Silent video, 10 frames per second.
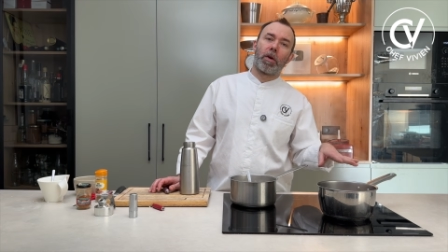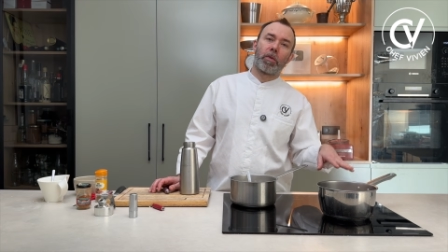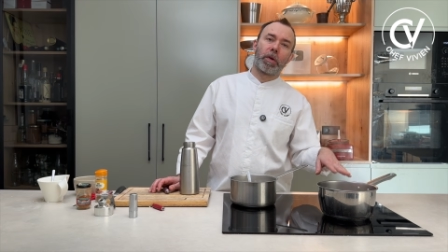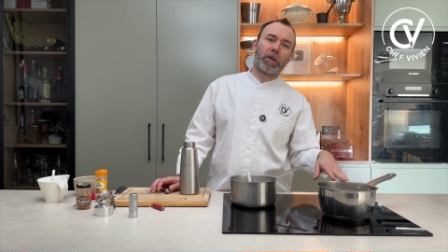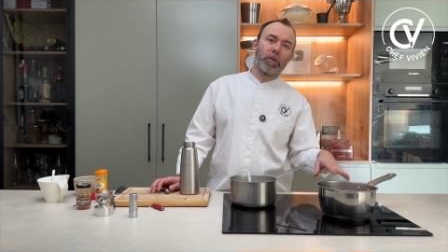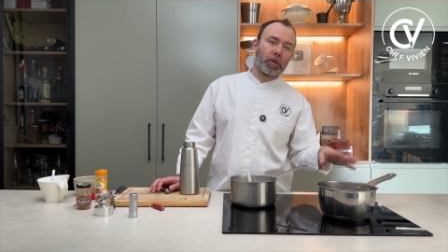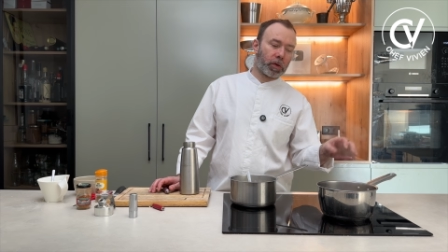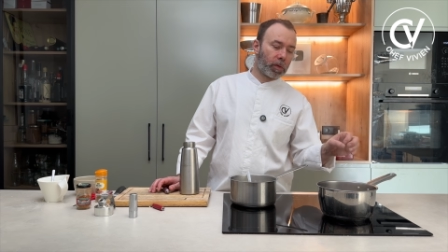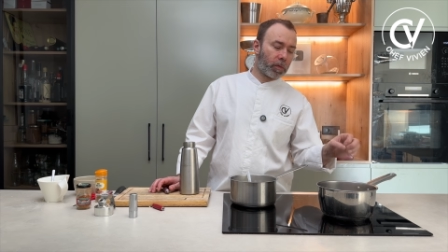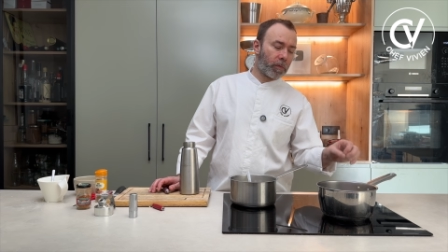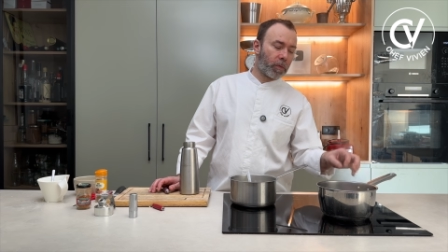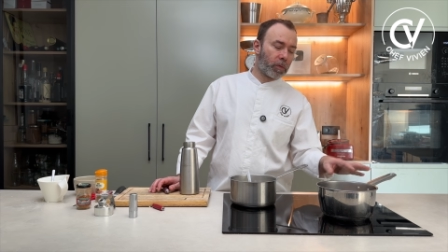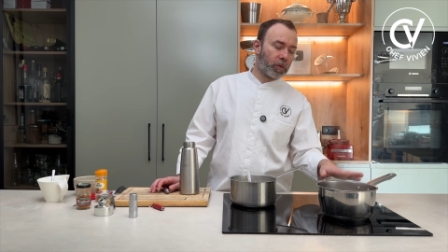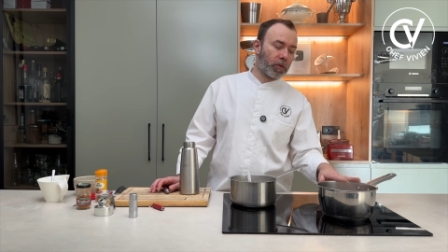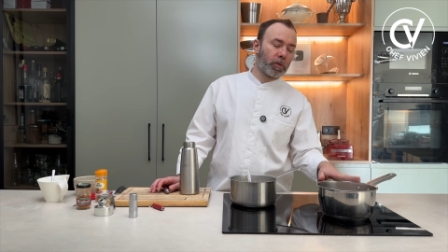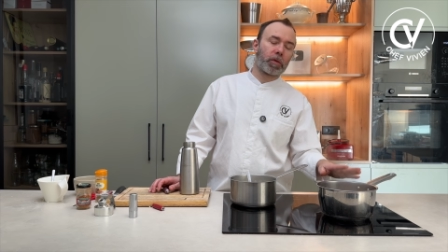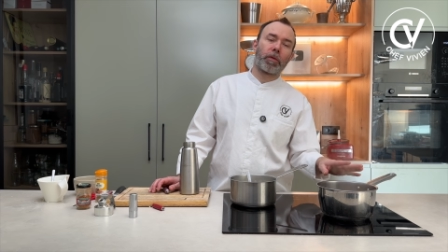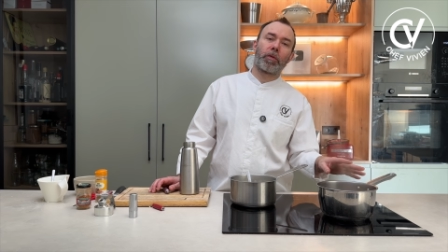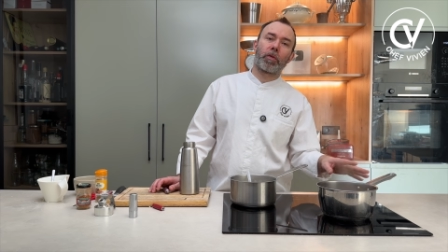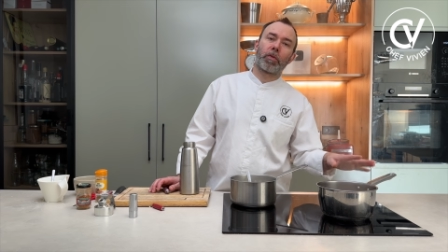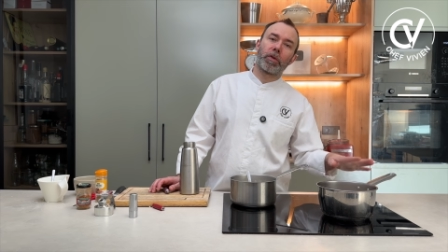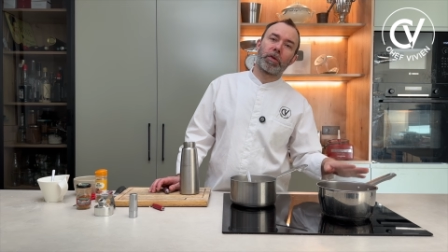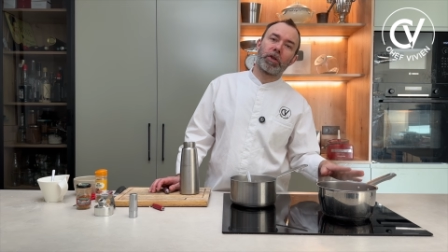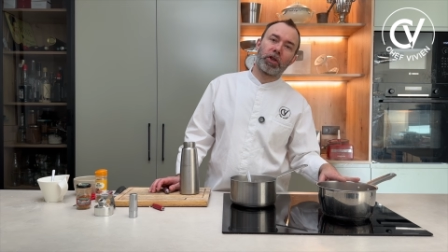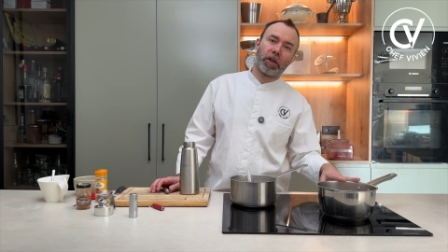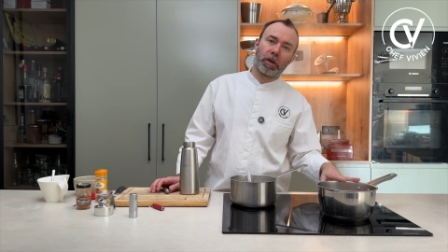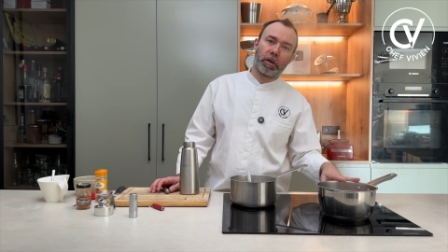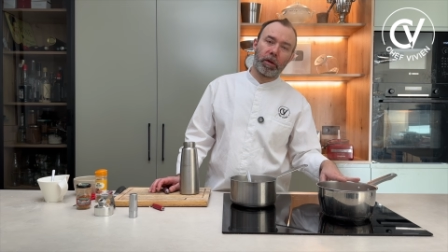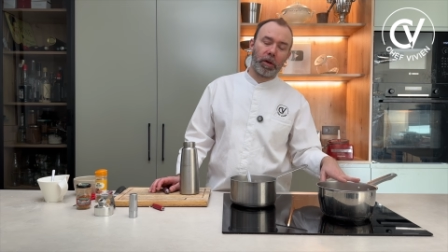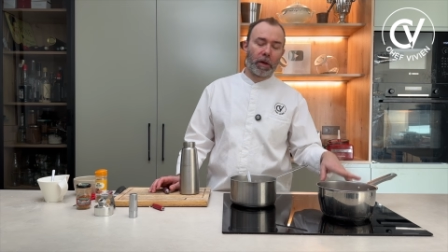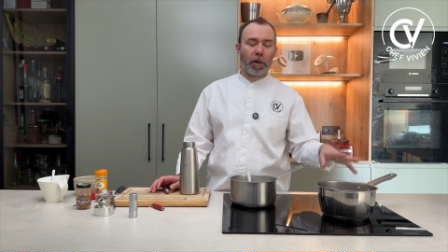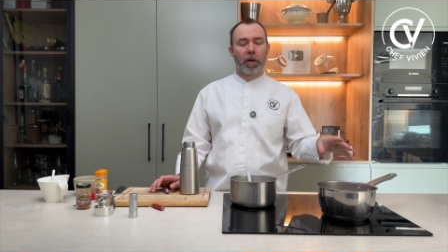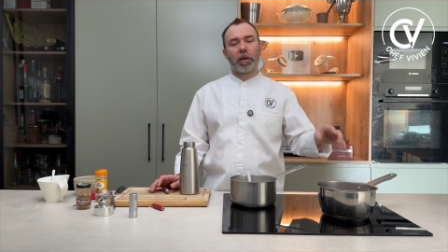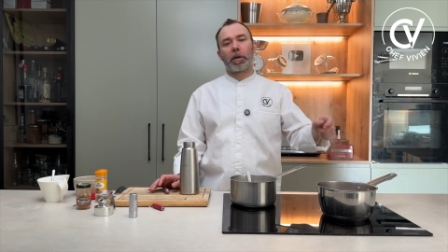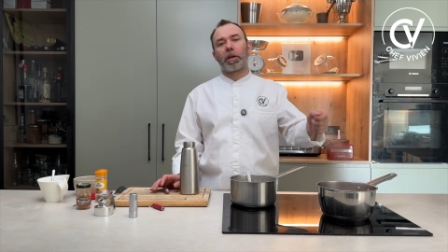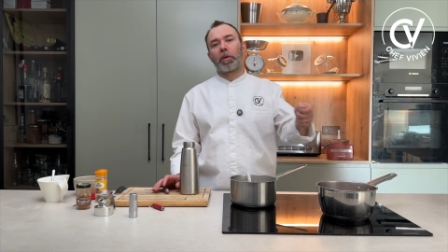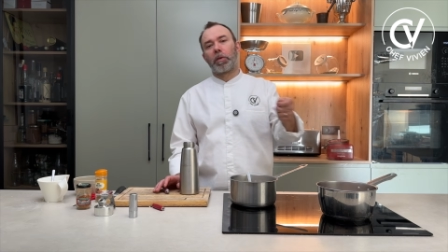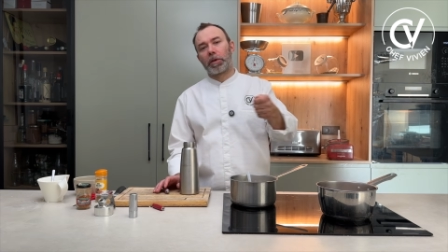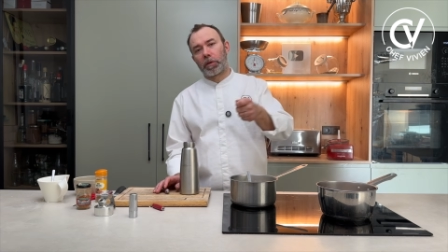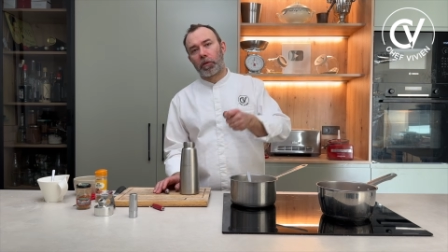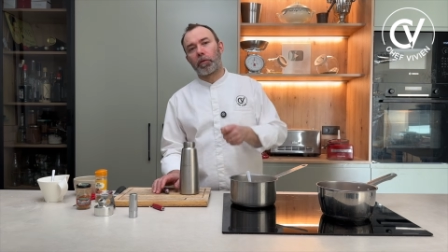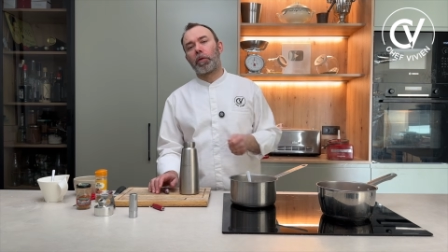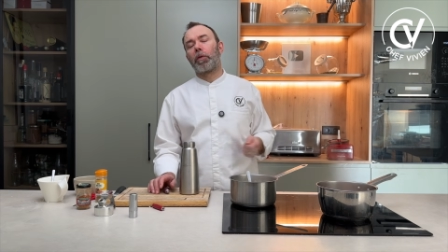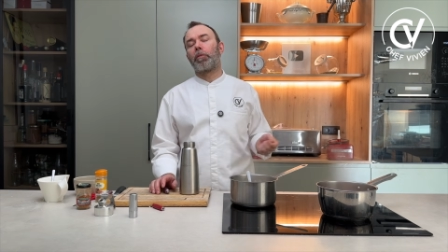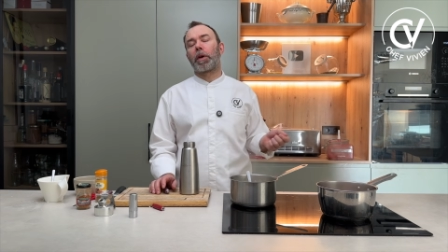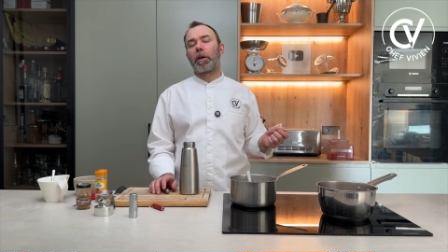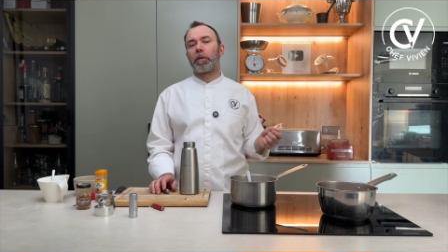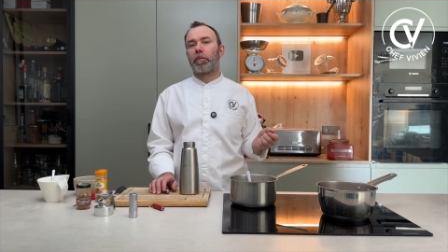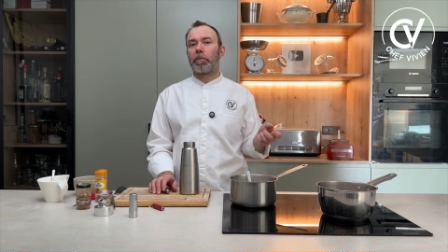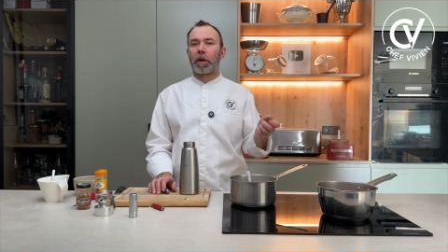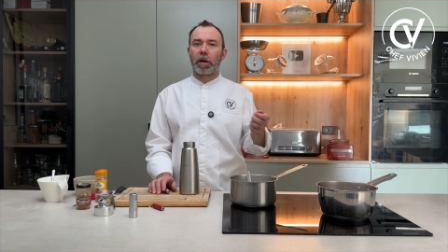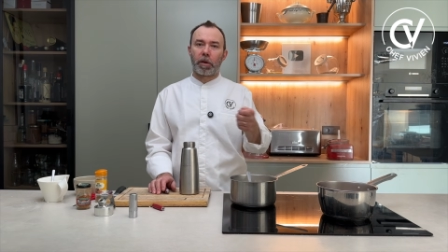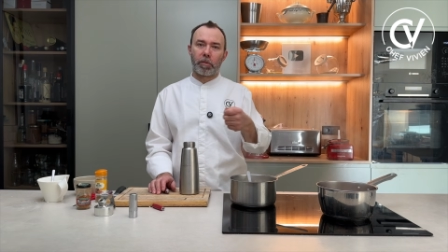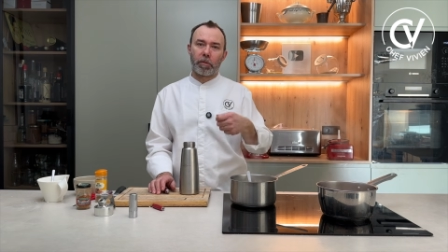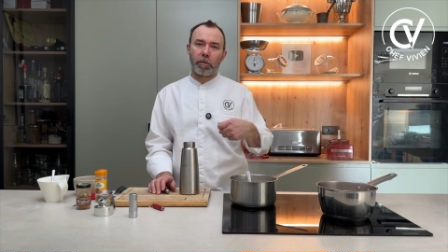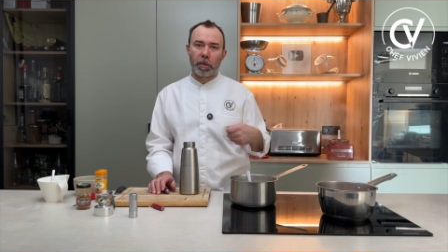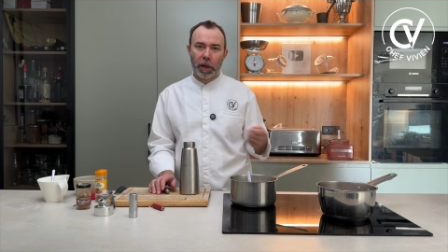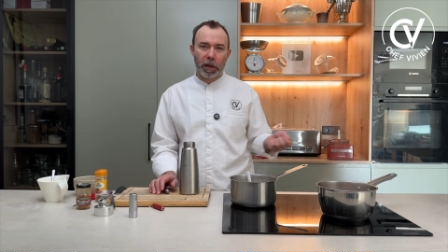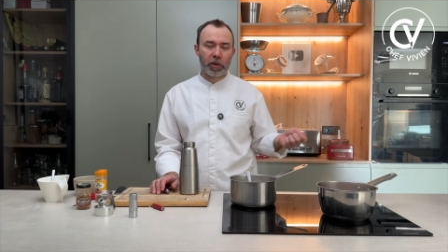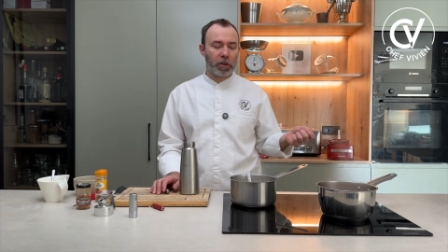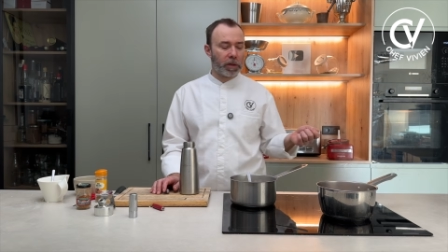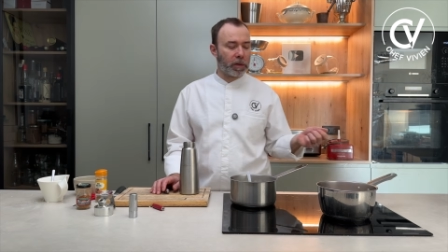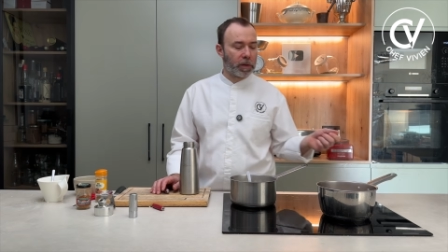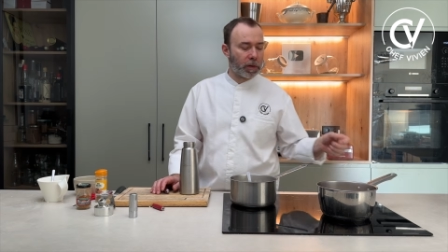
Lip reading: reduction of all juice of a roasted chicken that I will serve with my mac and cheese,